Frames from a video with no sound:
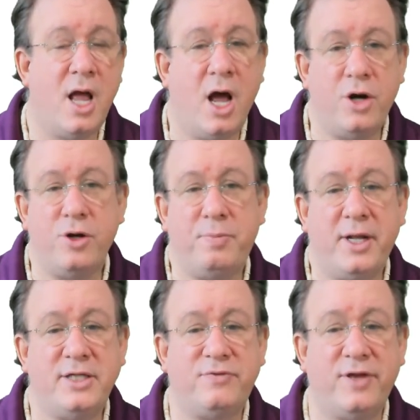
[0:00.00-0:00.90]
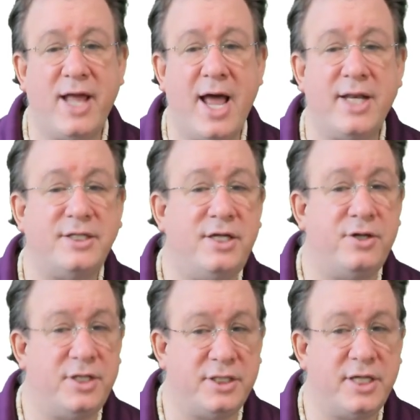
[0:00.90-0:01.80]
A good place for that is either
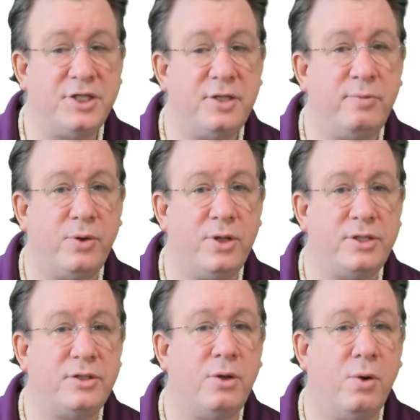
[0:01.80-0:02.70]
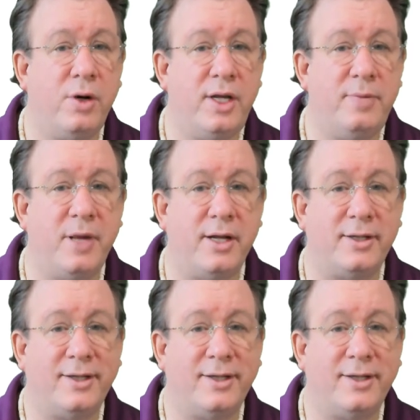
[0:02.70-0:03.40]
discussion boards or email.